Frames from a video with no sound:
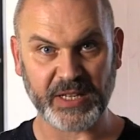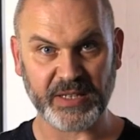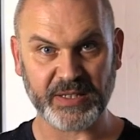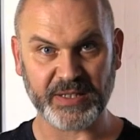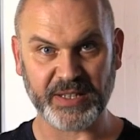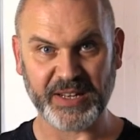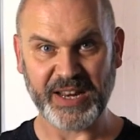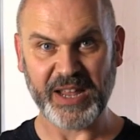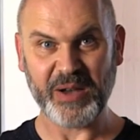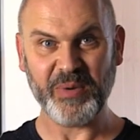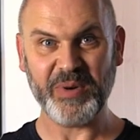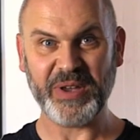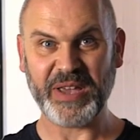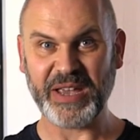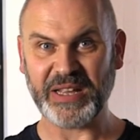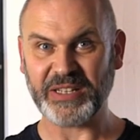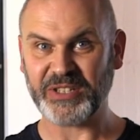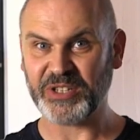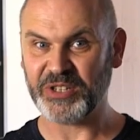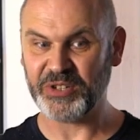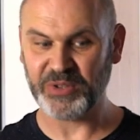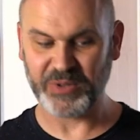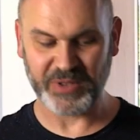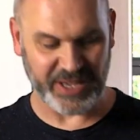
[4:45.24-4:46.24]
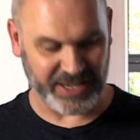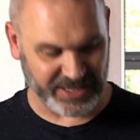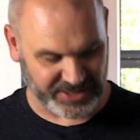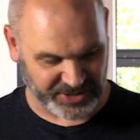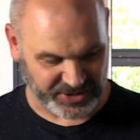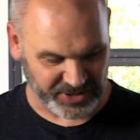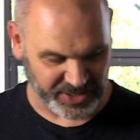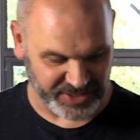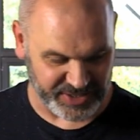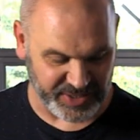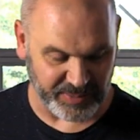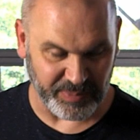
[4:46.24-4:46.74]
So now we get to do the
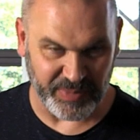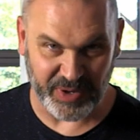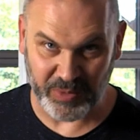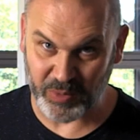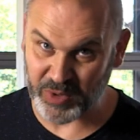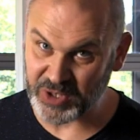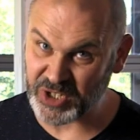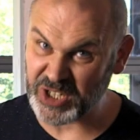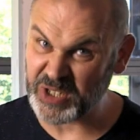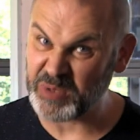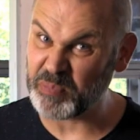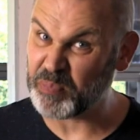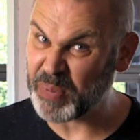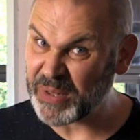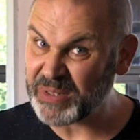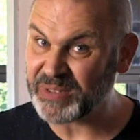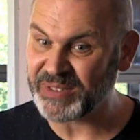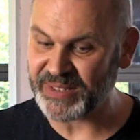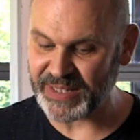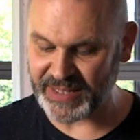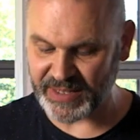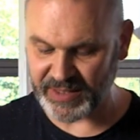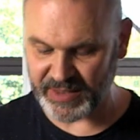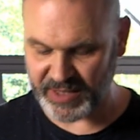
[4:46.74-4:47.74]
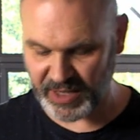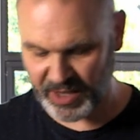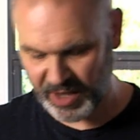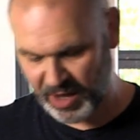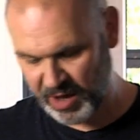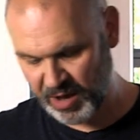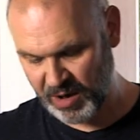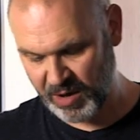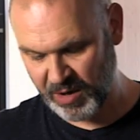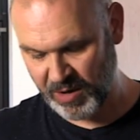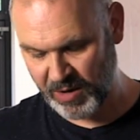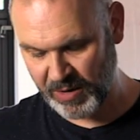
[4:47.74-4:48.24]
exciting bit, which is building the
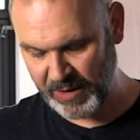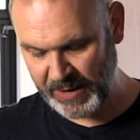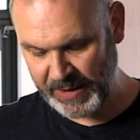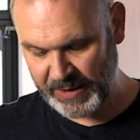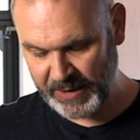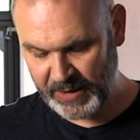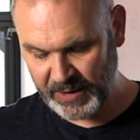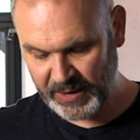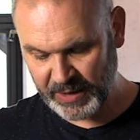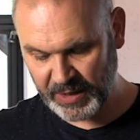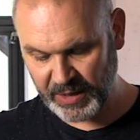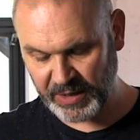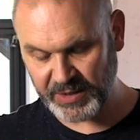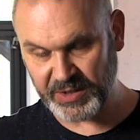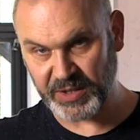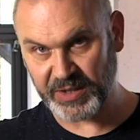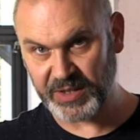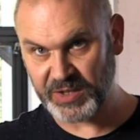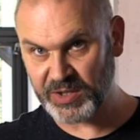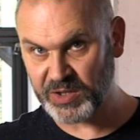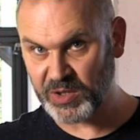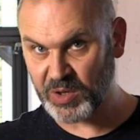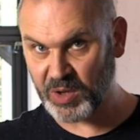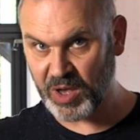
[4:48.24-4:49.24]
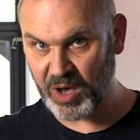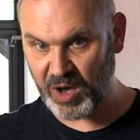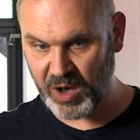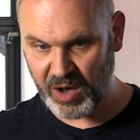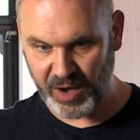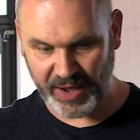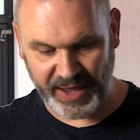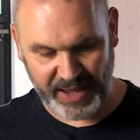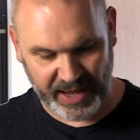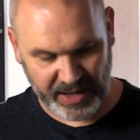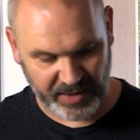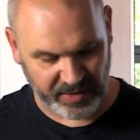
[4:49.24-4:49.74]
car. So this is the
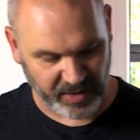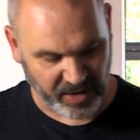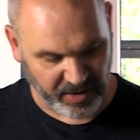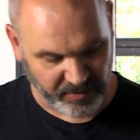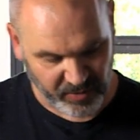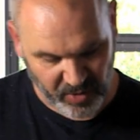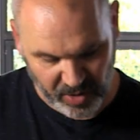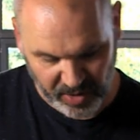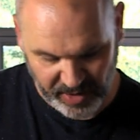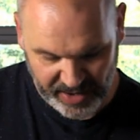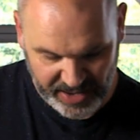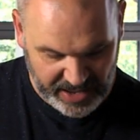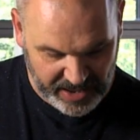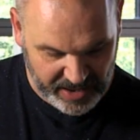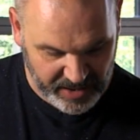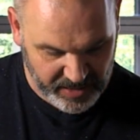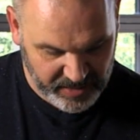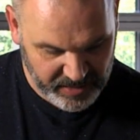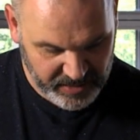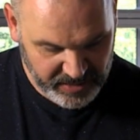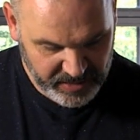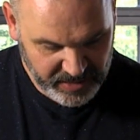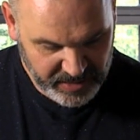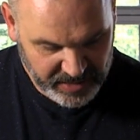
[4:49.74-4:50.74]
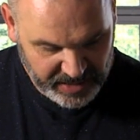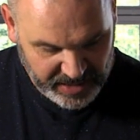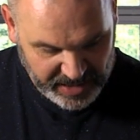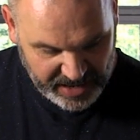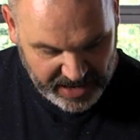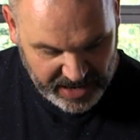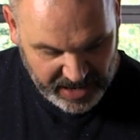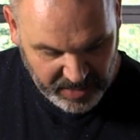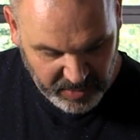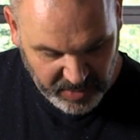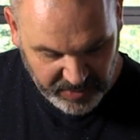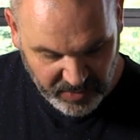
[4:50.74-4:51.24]
car kit that I've got here,
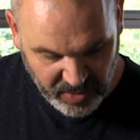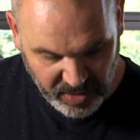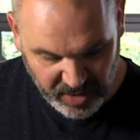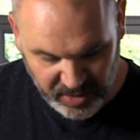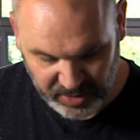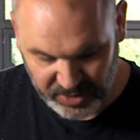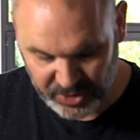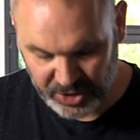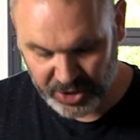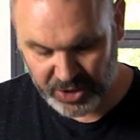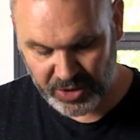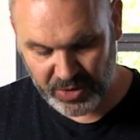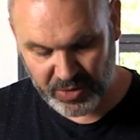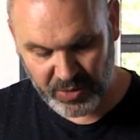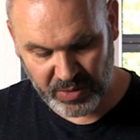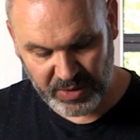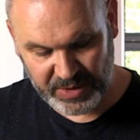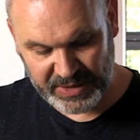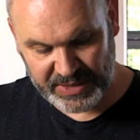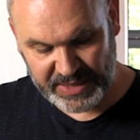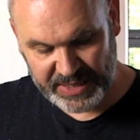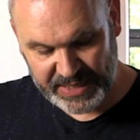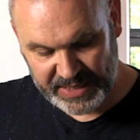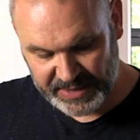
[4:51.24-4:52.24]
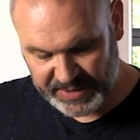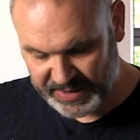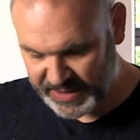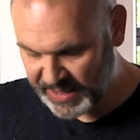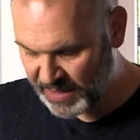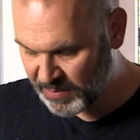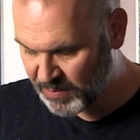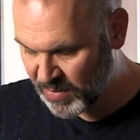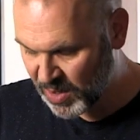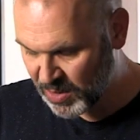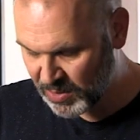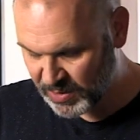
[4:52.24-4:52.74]
and we've got our 2
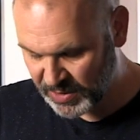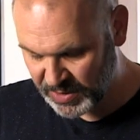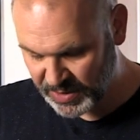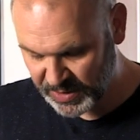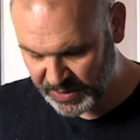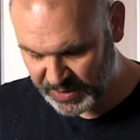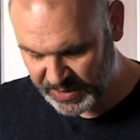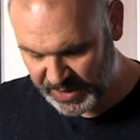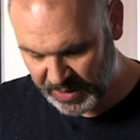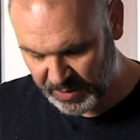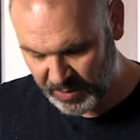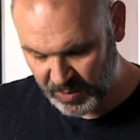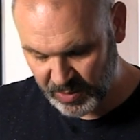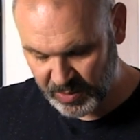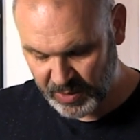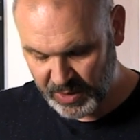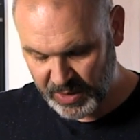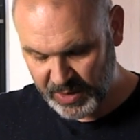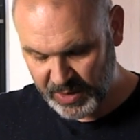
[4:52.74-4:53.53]
DC motors. Now